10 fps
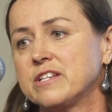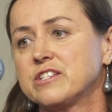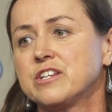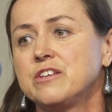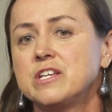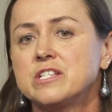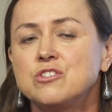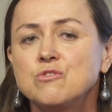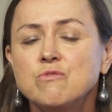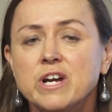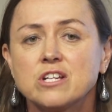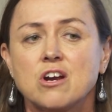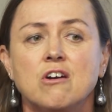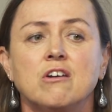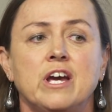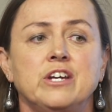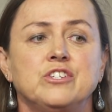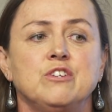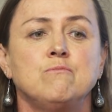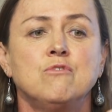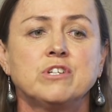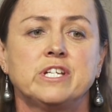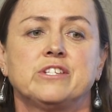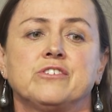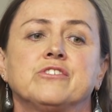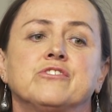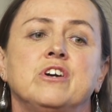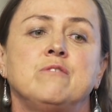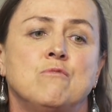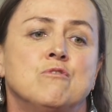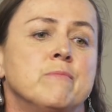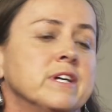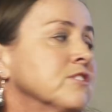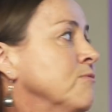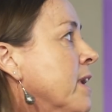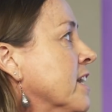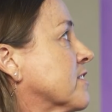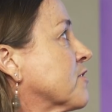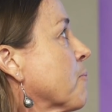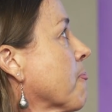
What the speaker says: So there's a direct correlation, more testosterone, more muscle mass.